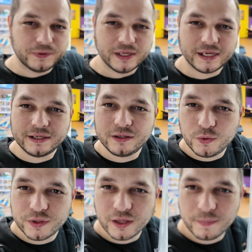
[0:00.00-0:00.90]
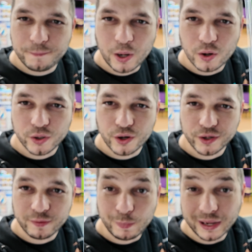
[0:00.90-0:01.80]
you can do the barcode
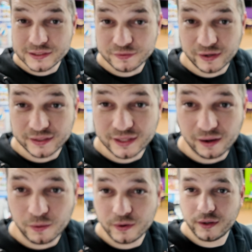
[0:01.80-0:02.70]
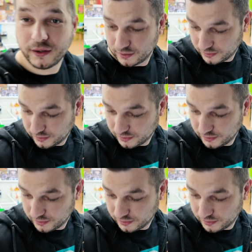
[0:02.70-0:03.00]
on the back to find that out